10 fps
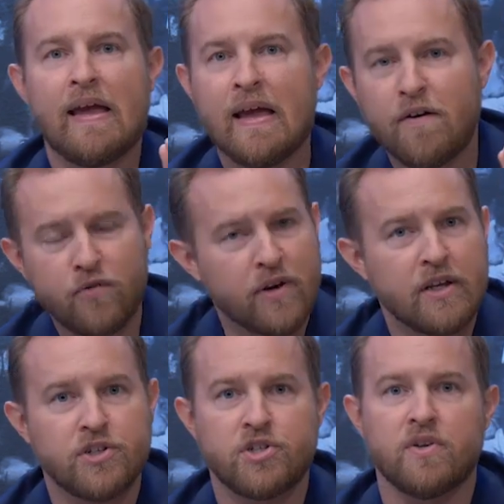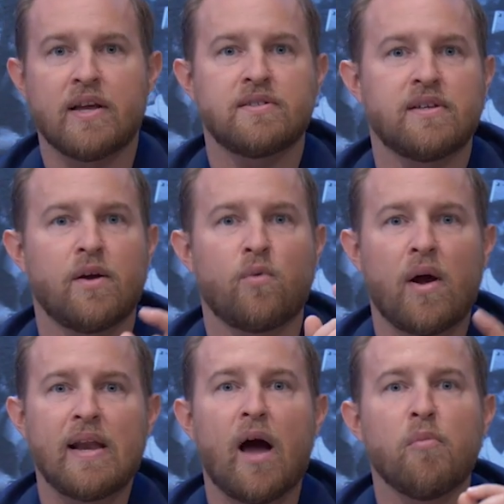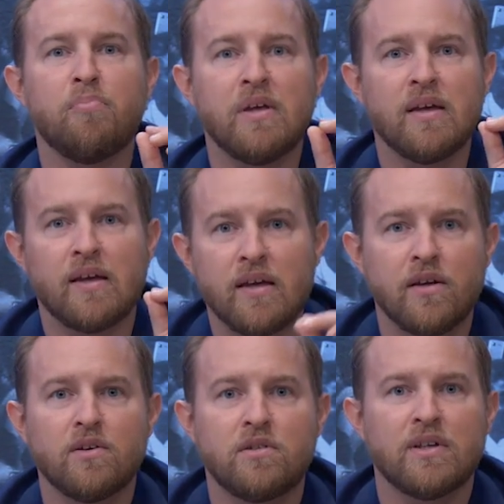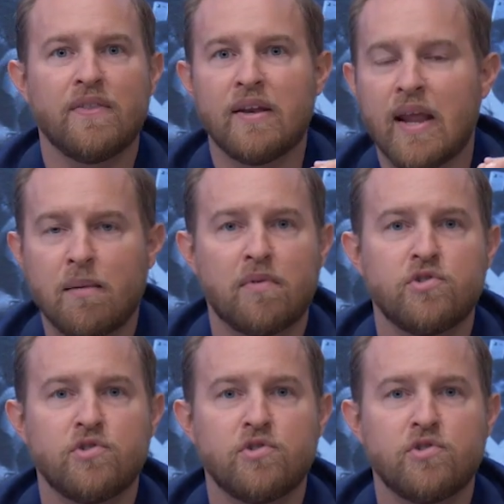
Every issue, and I say right now, be healed in the name of